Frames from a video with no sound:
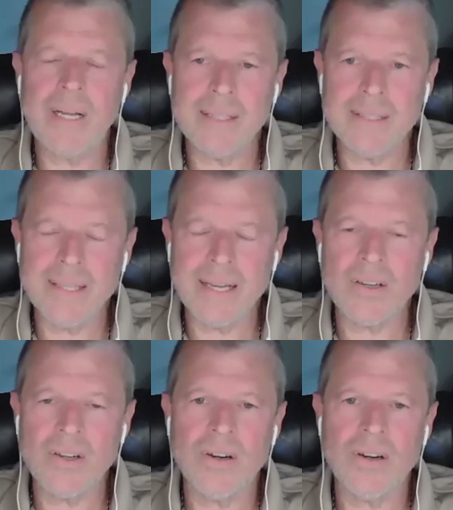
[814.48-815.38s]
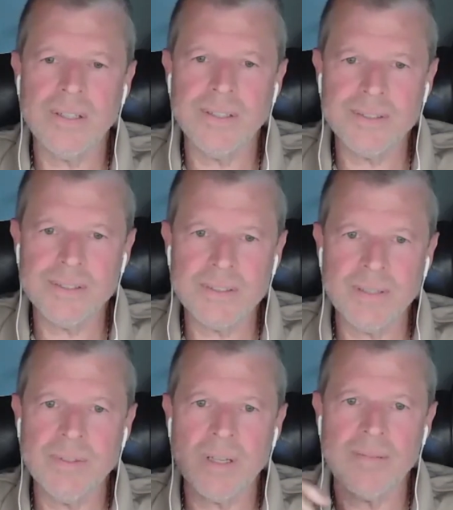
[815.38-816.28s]
think that car
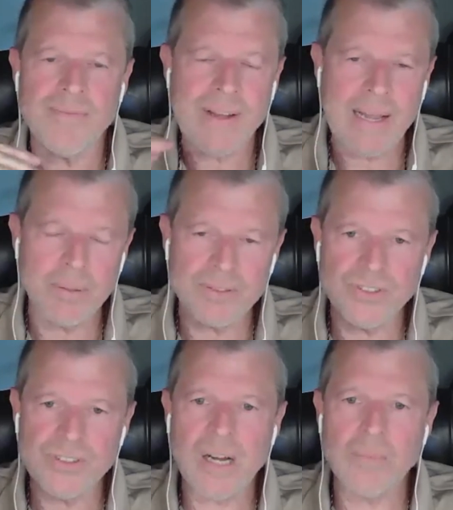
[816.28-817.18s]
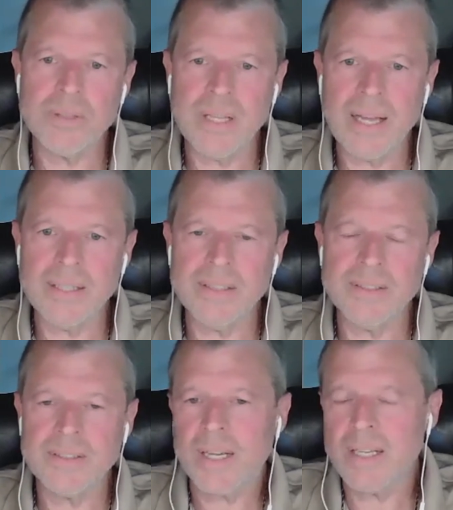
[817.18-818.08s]
they've done a fabulous job with that, and the
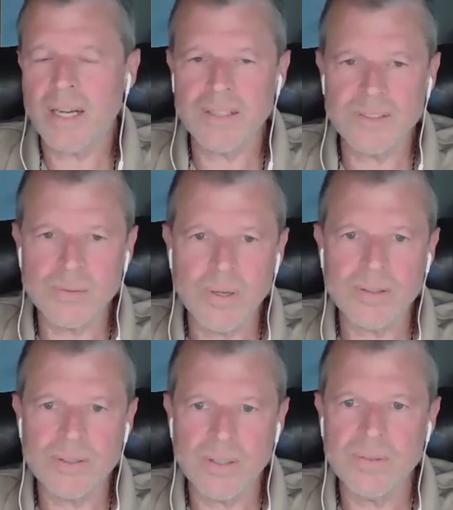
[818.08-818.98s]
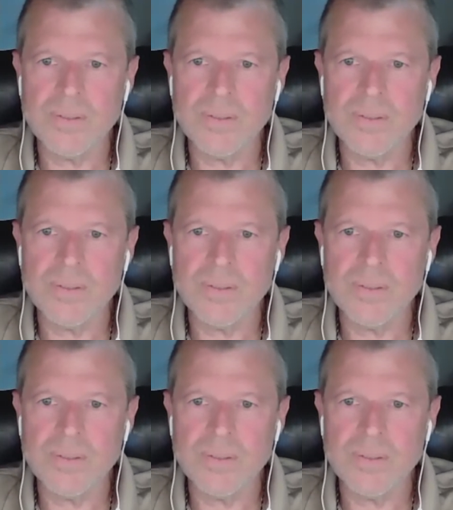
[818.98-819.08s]
Taycan as well. So